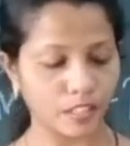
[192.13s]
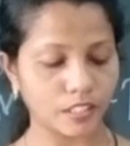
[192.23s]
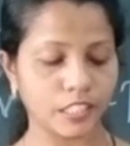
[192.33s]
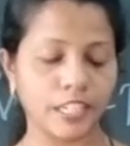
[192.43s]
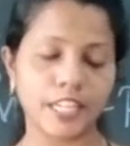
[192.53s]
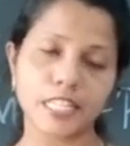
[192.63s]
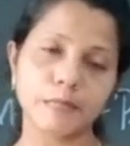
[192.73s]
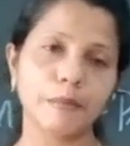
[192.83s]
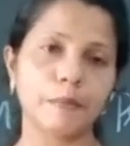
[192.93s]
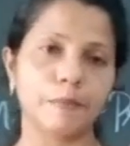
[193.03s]
his
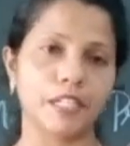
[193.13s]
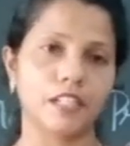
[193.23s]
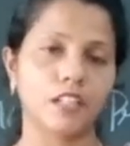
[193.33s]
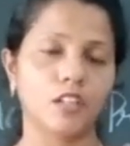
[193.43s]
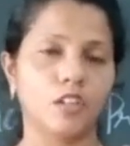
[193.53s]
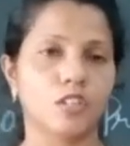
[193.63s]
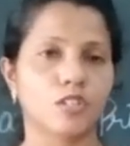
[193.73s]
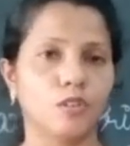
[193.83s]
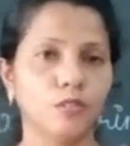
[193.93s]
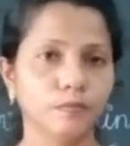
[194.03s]
people.
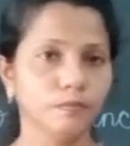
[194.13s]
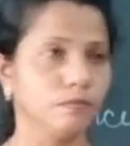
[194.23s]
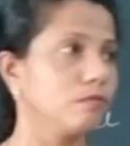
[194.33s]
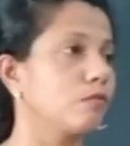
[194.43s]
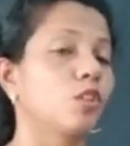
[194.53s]
So